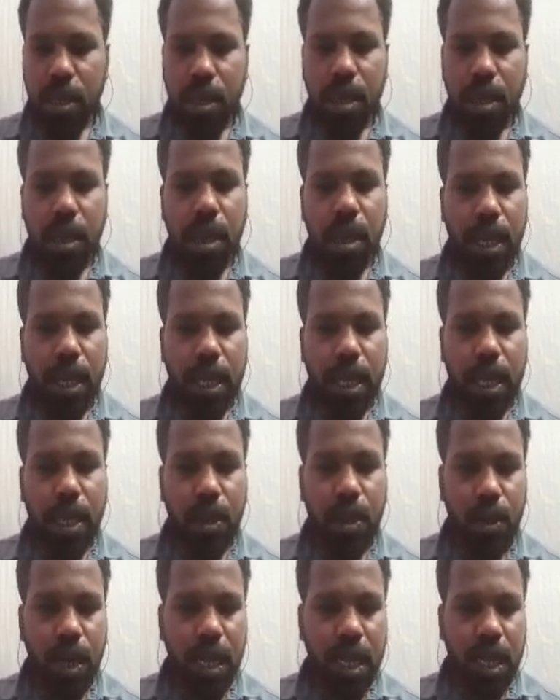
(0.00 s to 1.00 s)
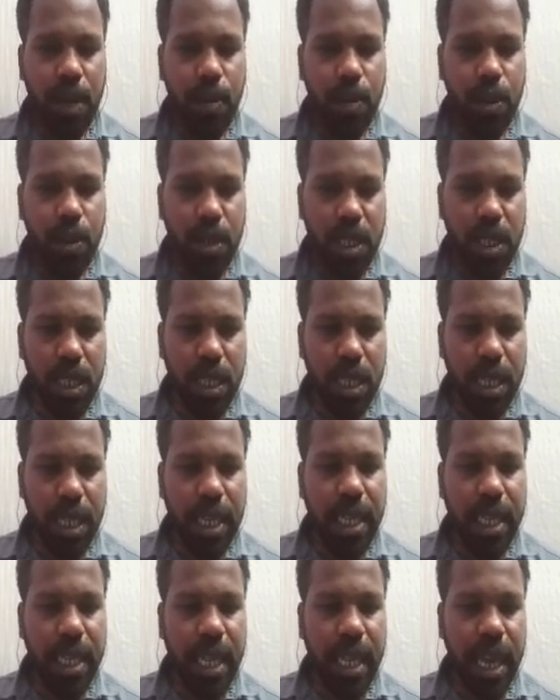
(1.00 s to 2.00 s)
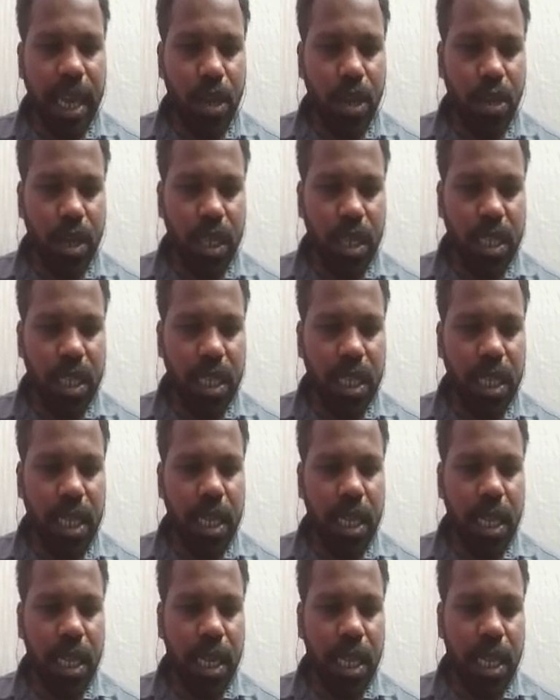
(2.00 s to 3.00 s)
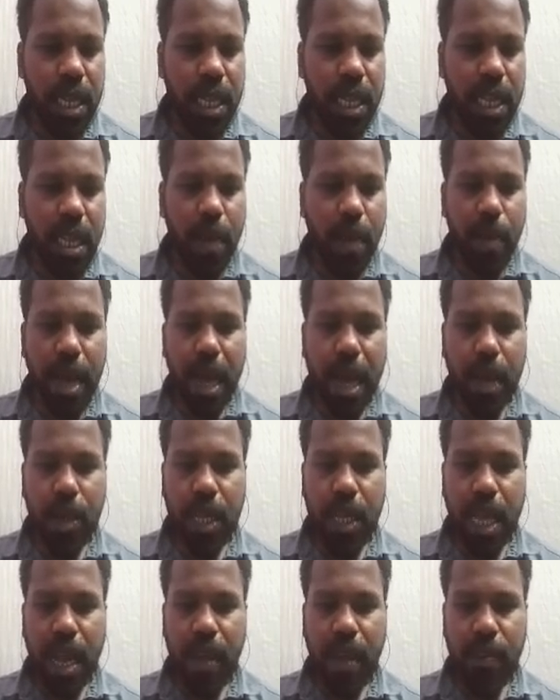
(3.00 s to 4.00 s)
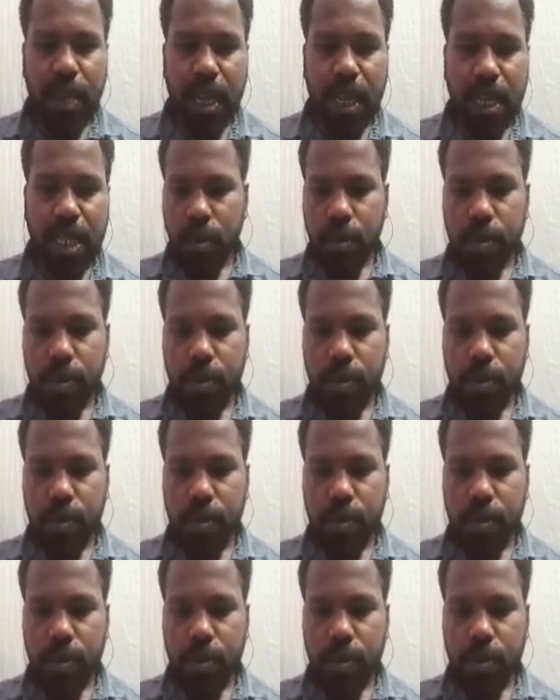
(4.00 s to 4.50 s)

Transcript: I think you can able to see right the accuracy, the macro average,